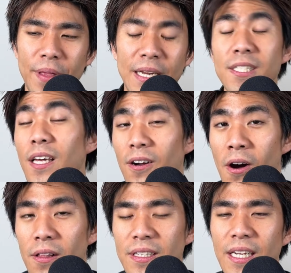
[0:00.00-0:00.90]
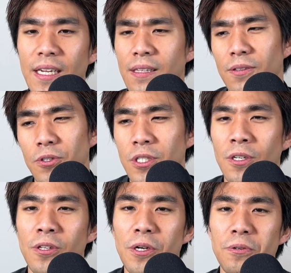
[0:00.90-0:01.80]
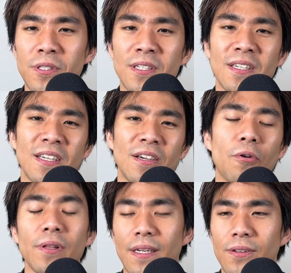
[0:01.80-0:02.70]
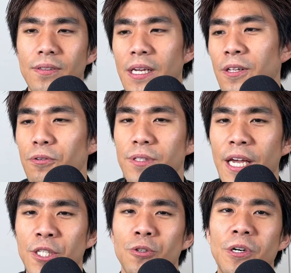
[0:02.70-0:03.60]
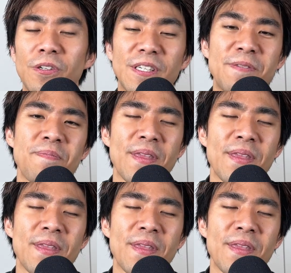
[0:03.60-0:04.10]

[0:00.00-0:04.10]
and it's not a holiday and then they're just closed. Or like they close extra early.